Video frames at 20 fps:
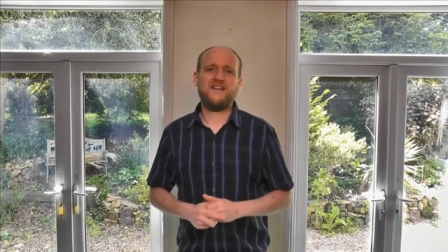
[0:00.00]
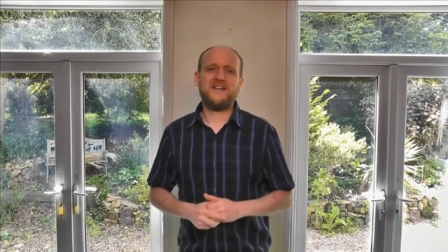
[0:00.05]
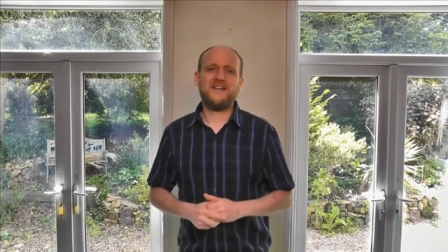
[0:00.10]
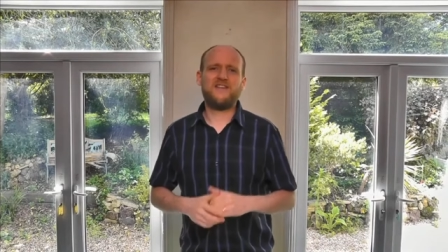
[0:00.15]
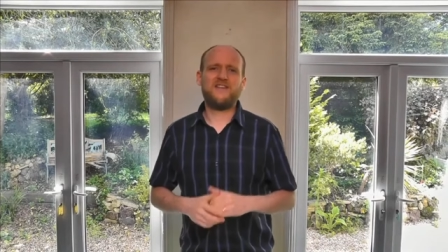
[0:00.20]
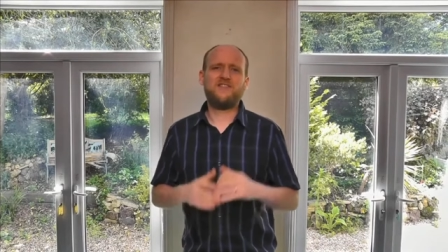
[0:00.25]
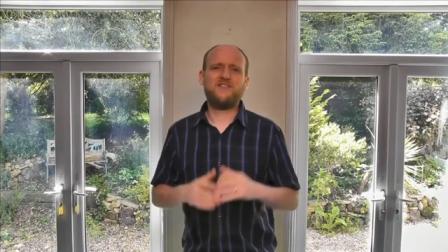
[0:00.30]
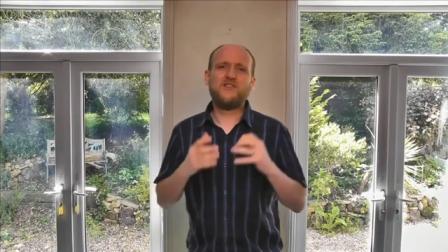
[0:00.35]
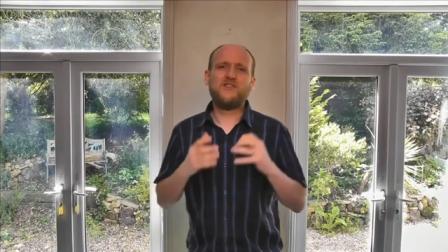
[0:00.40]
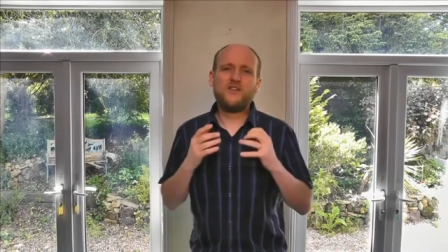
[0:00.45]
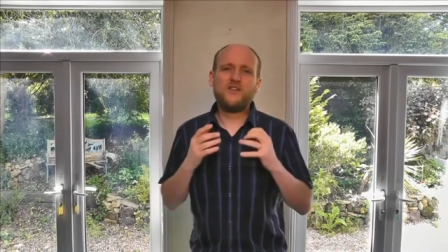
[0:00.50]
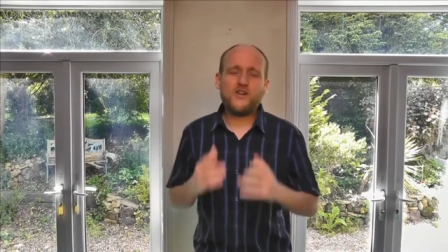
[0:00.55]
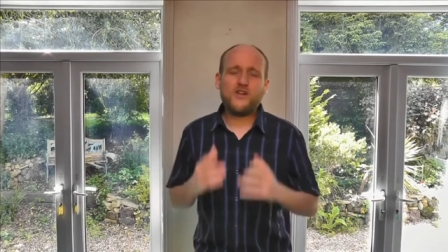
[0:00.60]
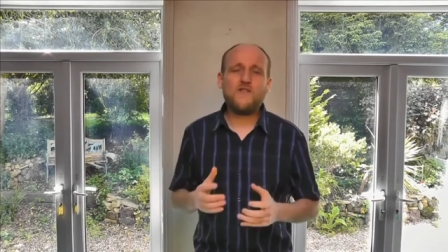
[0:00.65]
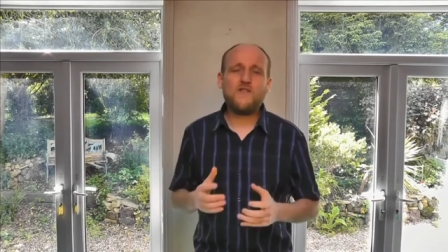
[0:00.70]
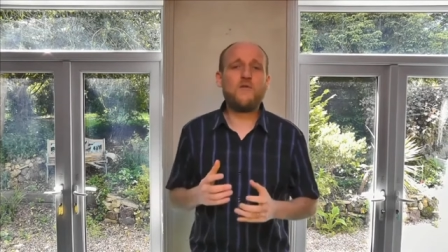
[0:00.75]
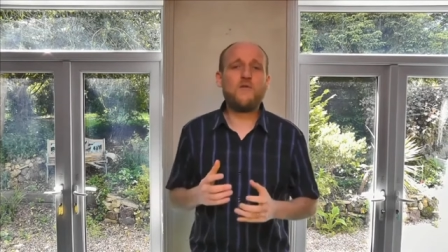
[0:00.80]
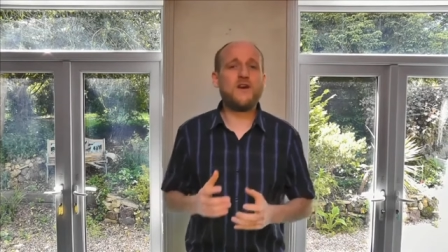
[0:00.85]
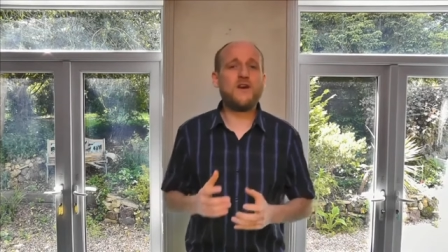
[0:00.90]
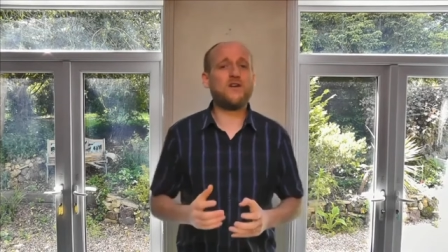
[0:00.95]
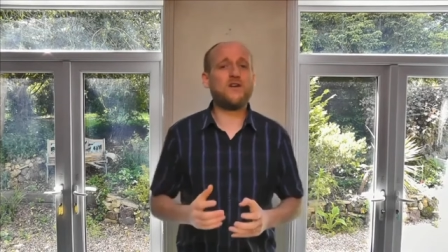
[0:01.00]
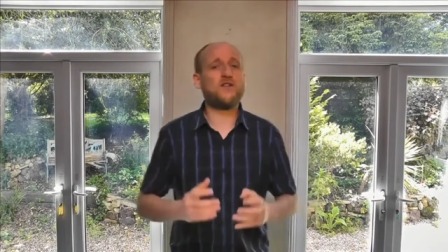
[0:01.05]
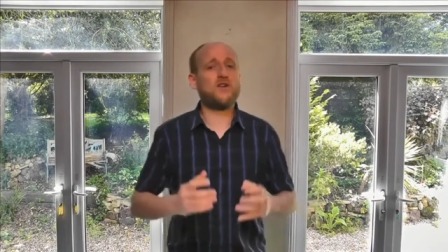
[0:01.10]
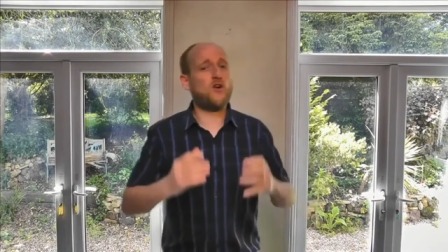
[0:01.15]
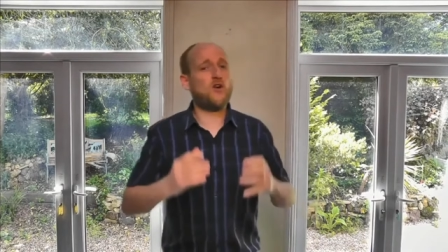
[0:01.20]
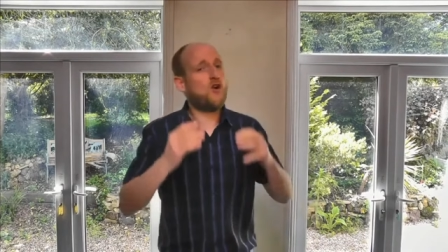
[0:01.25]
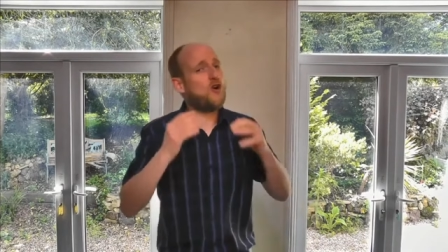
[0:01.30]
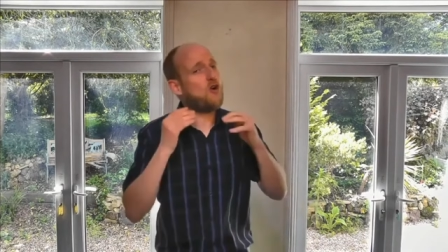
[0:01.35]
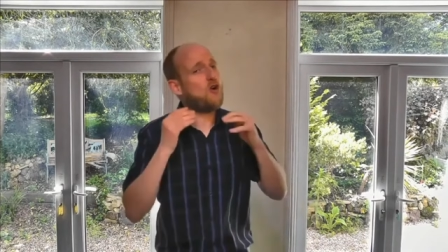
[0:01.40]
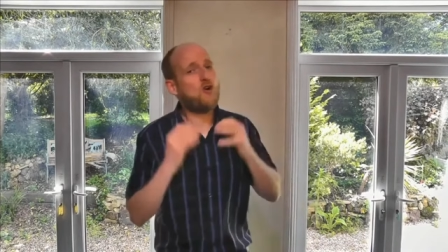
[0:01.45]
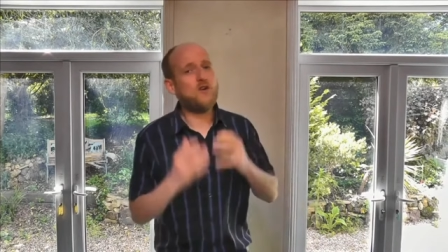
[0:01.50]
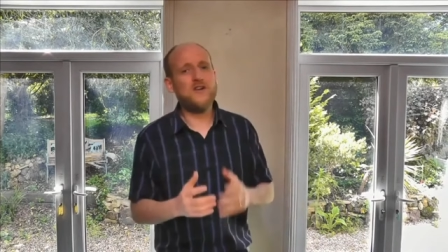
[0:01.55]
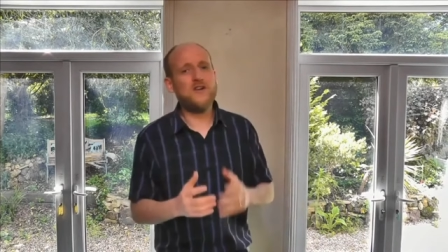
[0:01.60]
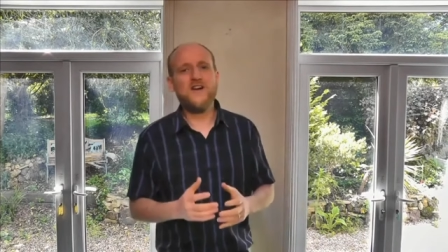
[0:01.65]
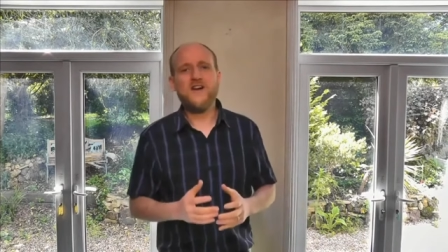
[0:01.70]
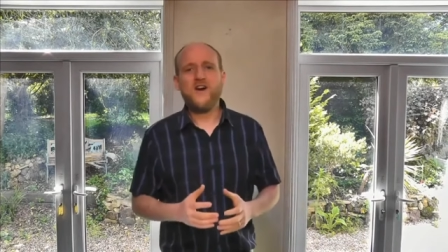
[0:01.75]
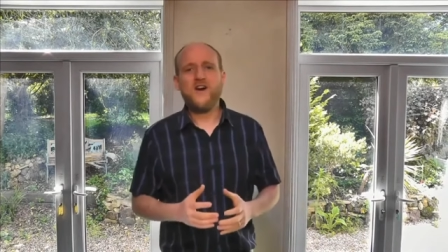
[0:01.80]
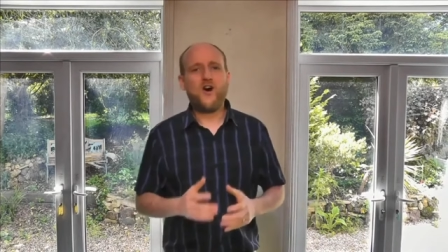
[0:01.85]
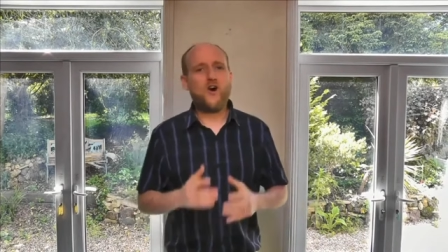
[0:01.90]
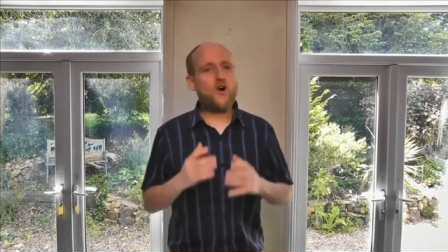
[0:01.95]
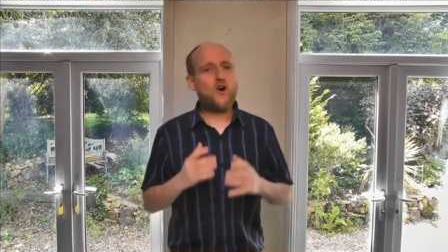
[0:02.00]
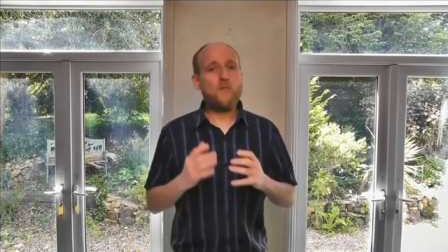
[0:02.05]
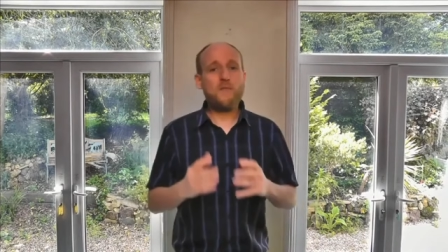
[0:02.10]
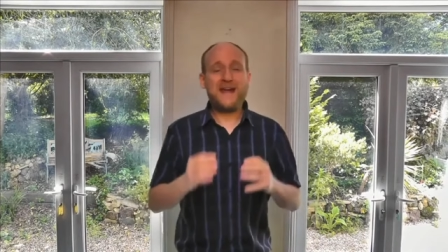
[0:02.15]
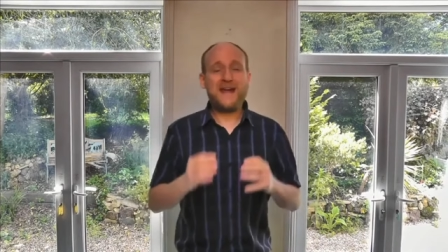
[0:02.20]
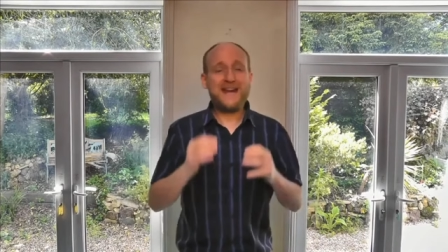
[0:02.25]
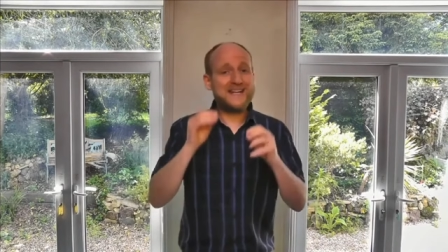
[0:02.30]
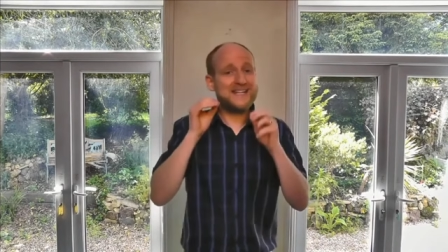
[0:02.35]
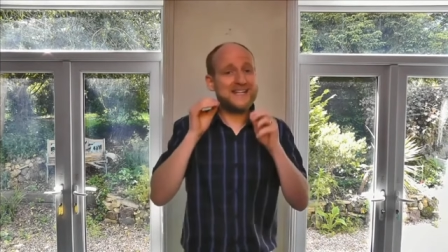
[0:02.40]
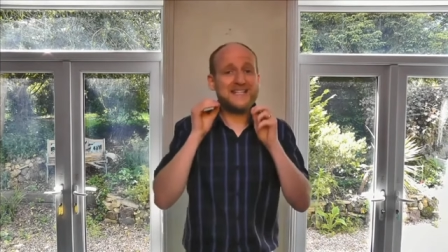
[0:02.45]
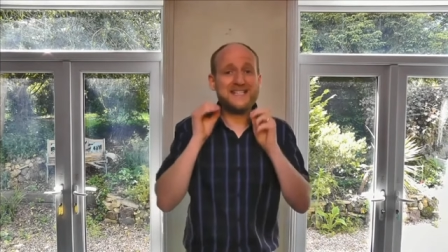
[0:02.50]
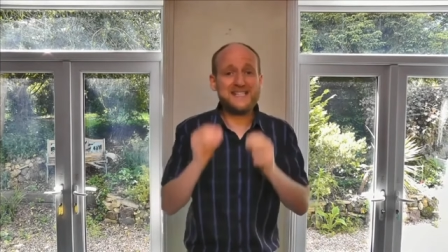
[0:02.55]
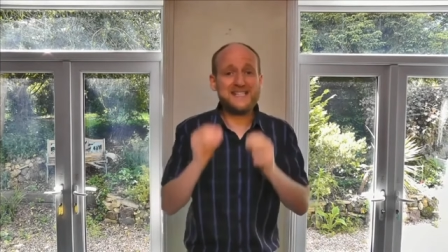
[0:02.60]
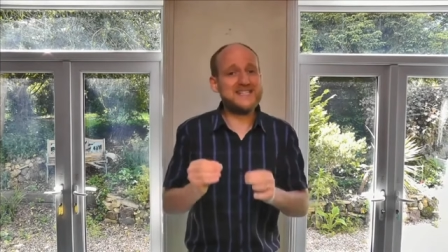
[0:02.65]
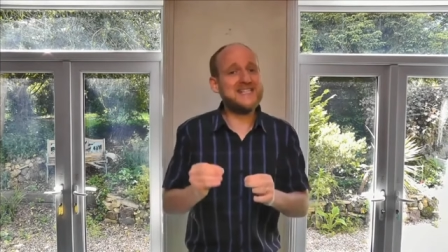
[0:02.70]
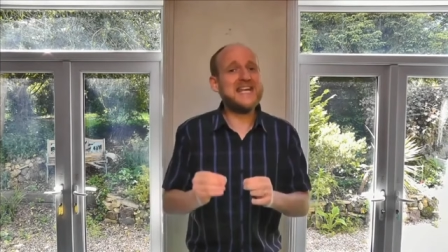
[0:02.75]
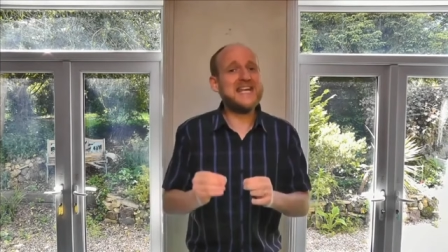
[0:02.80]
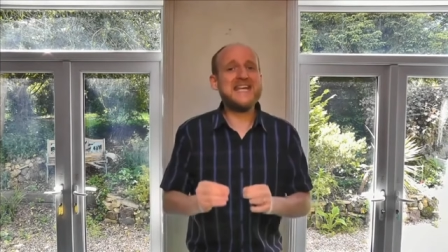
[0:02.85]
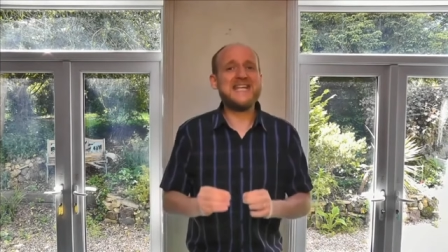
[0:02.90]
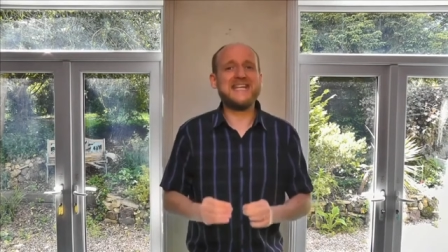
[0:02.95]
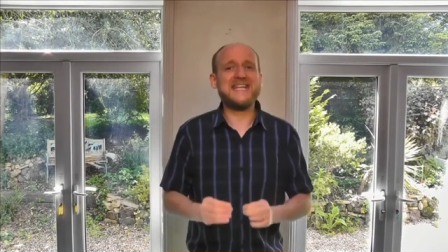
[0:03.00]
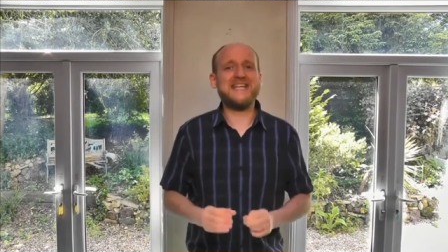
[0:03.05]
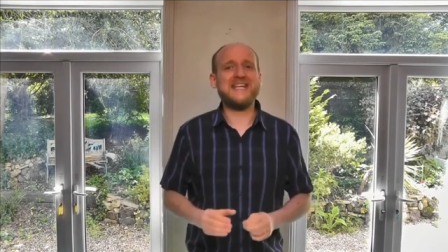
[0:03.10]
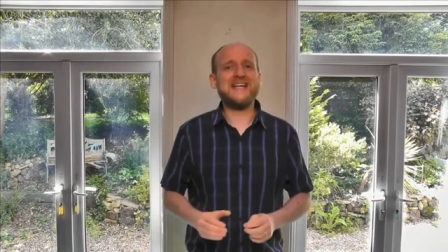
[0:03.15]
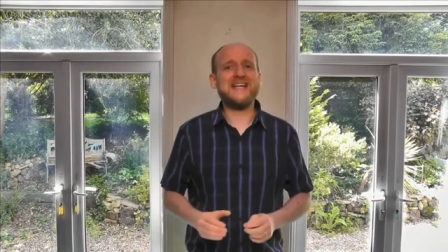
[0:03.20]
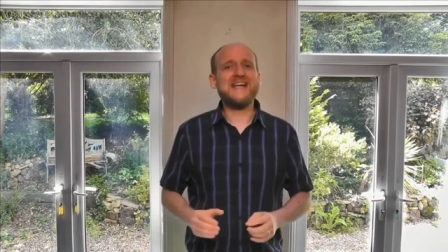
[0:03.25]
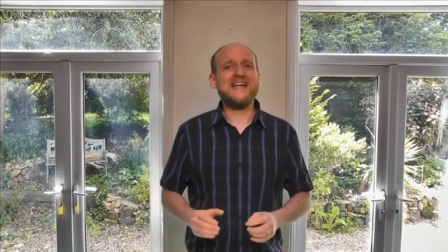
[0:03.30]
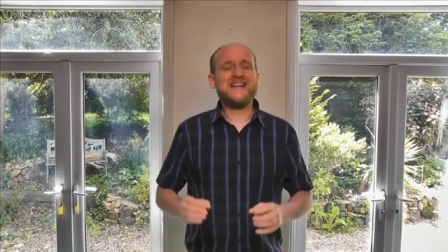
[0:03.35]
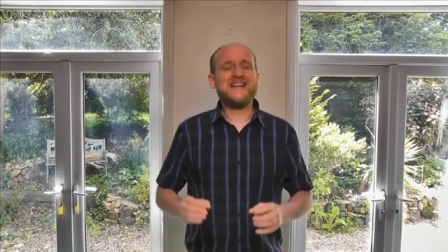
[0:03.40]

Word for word: If you love one another, all, all men are going to see